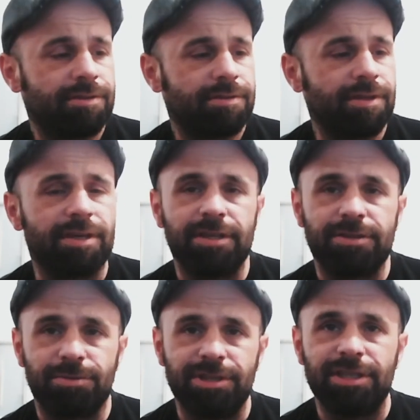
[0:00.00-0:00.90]
that
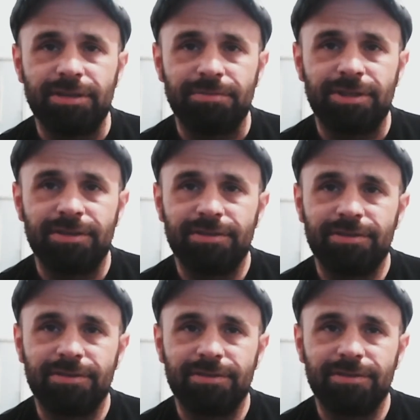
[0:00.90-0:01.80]
gets redeemed
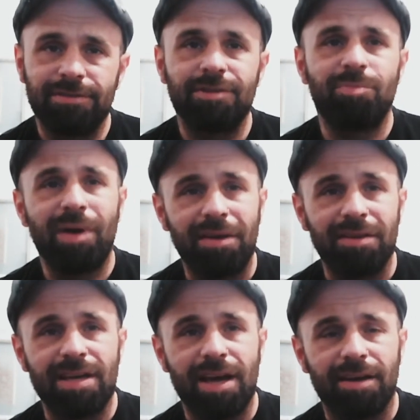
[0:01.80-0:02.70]
to pay the
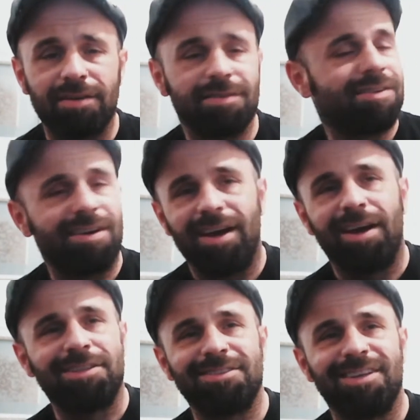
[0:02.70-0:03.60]
debt.
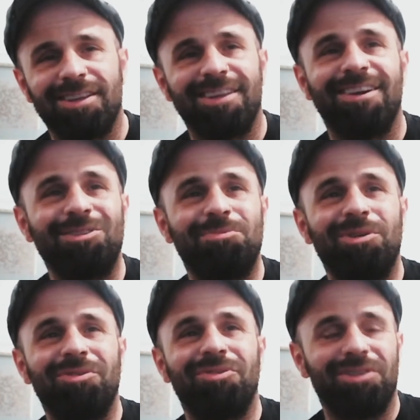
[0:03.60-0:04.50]
I thought that was
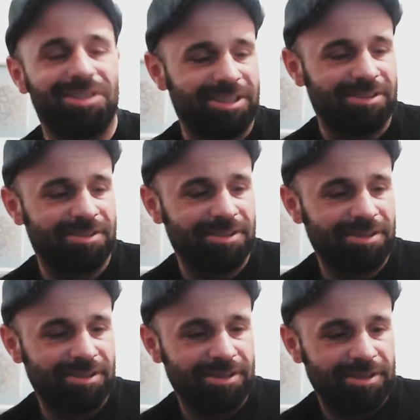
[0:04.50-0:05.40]
beautiful, and
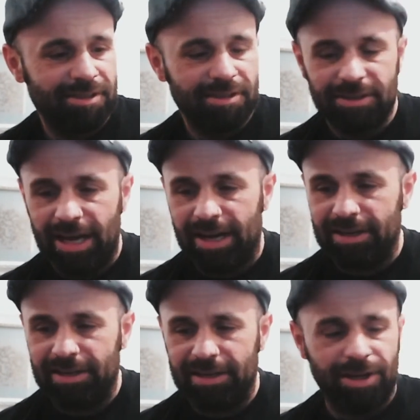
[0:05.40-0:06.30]
I
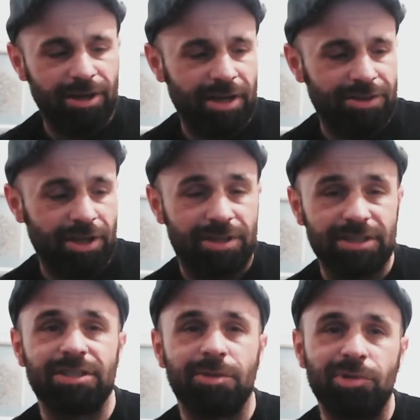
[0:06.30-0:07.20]
thought
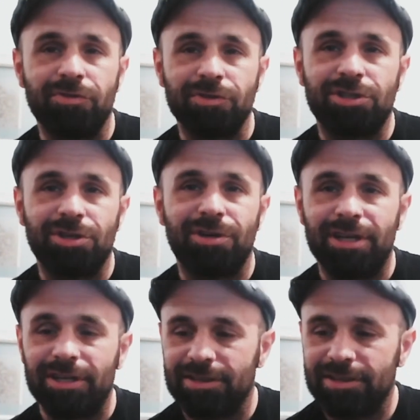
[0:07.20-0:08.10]
this is a beautiful
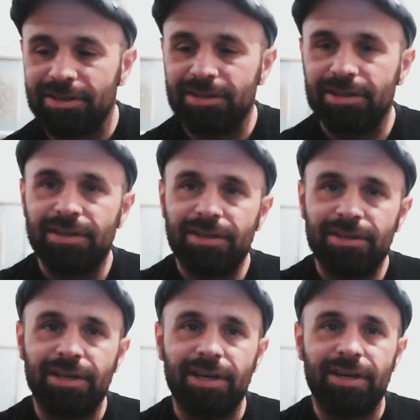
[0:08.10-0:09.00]
story,
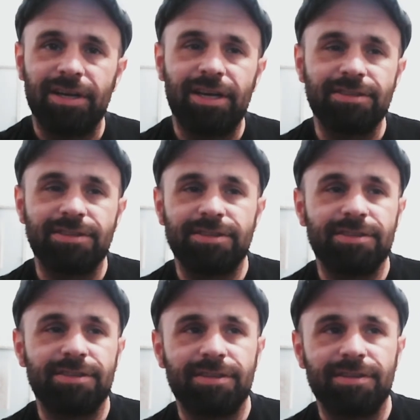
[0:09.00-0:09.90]
and I guess
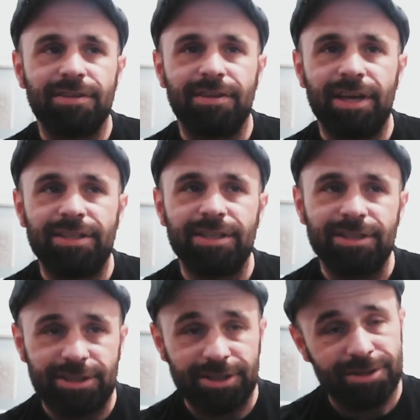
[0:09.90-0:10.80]
they
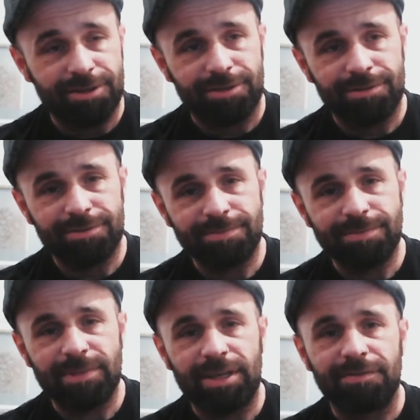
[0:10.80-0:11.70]
did too,
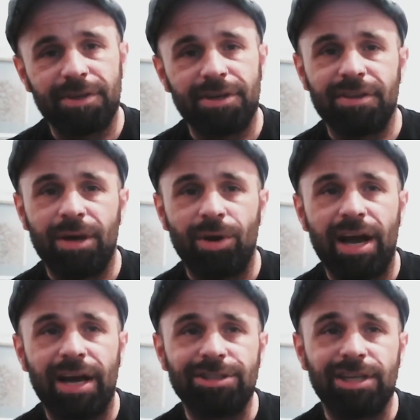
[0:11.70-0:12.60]
and figured they would
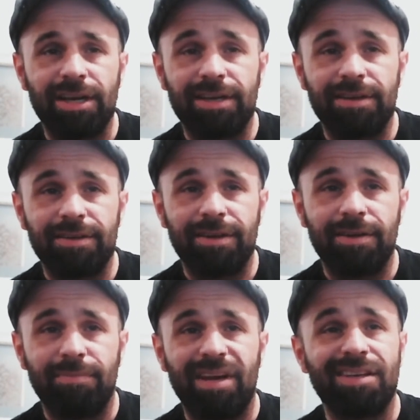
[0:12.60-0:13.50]
hijack it
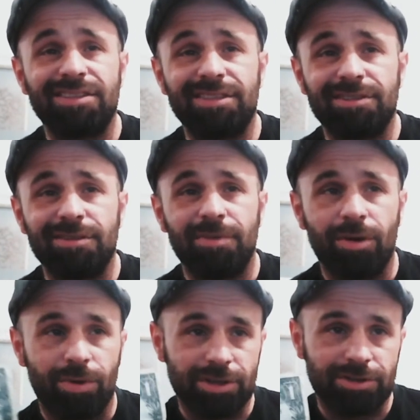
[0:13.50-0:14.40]
and make a system
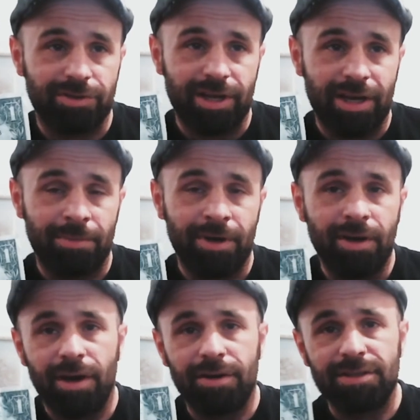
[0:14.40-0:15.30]
that works for them
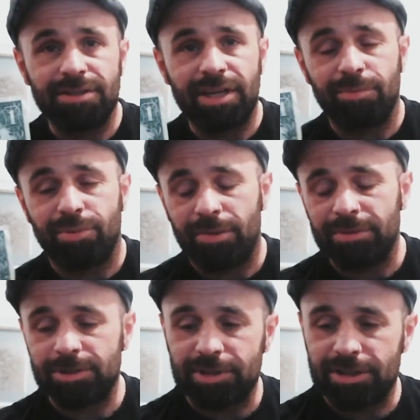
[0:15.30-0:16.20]
under the same
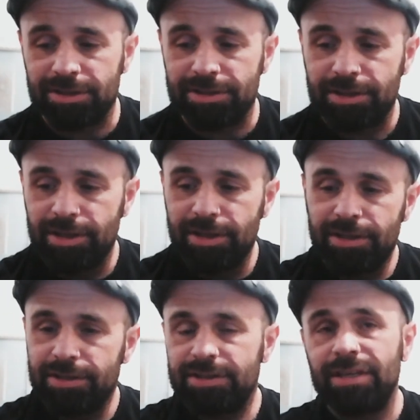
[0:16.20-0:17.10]
premise, because
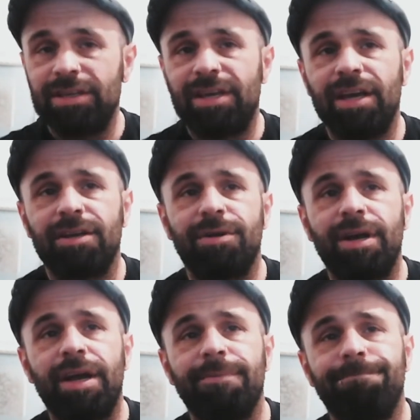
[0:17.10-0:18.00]
Satan can't
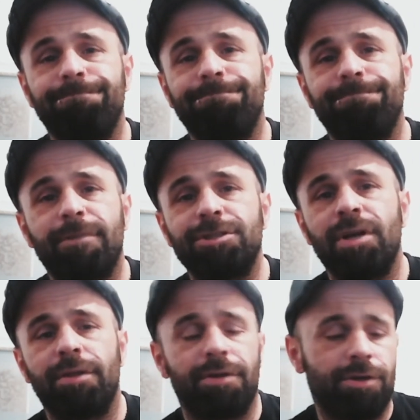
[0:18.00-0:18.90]
create. There's
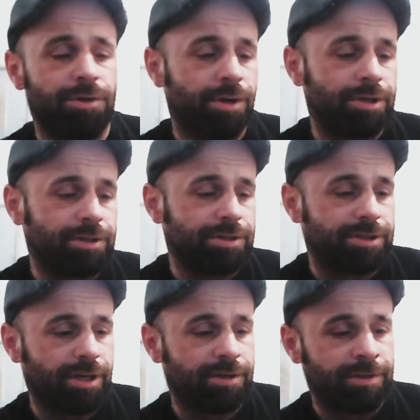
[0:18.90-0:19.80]
nothing new under the
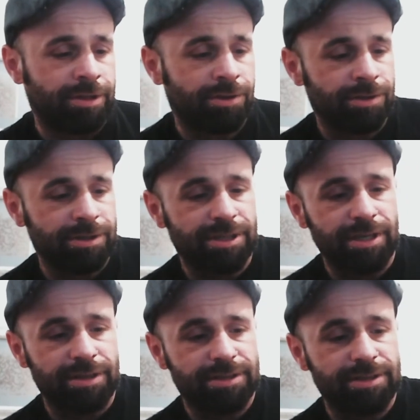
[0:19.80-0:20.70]
sun. He can only
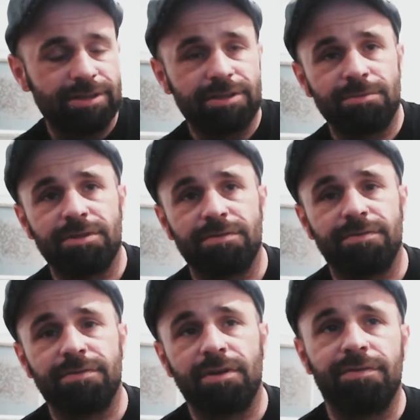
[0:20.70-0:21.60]
take the systems
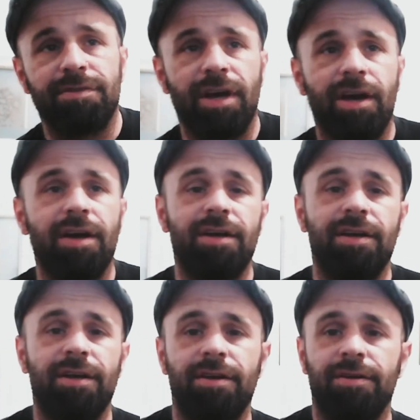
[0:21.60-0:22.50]
of Yah
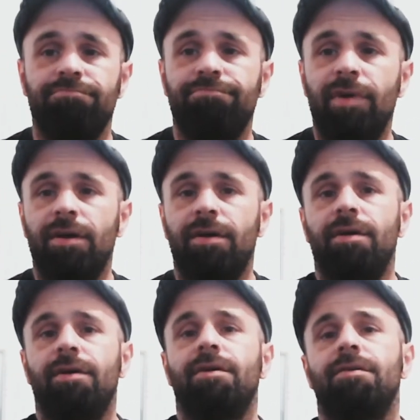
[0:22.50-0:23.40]
and
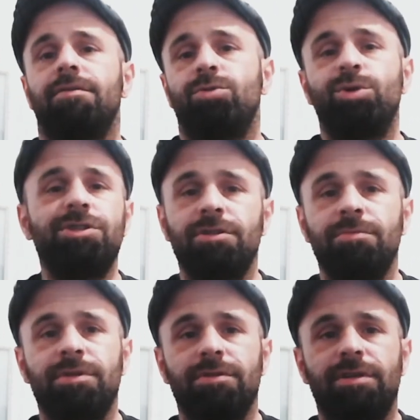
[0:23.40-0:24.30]
twist
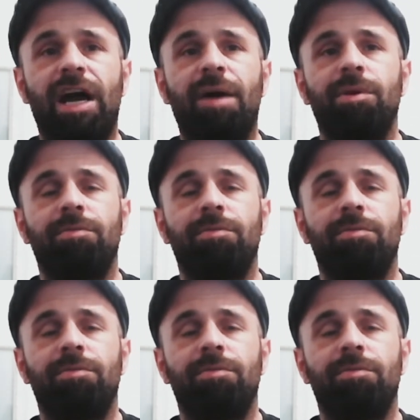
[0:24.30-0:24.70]
them and copy them